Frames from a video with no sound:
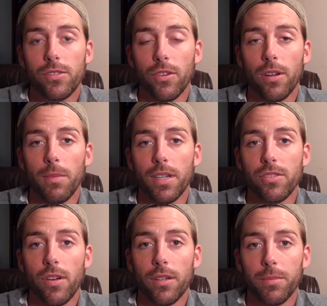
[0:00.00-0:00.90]
during my
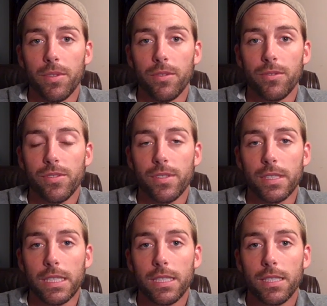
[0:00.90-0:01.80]
drug abuse
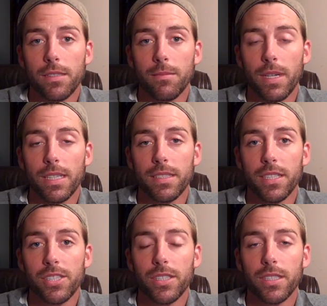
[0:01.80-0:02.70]
and my
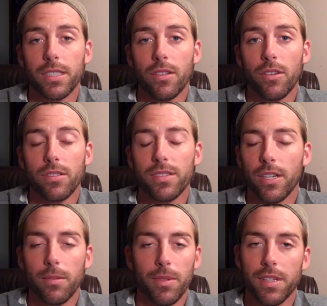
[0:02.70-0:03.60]
addiction and all the
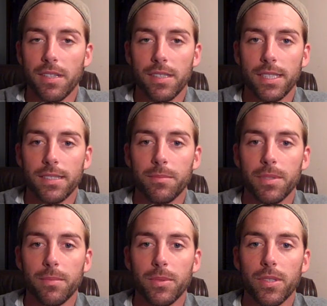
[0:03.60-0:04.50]
terrible things I did to
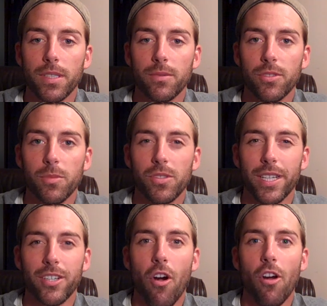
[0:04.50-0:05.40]
people. And it was almost
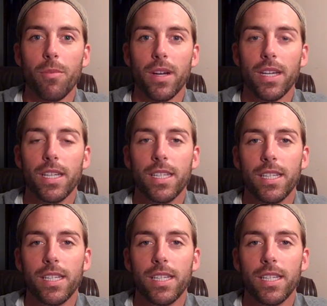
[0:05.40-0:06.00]
like karma,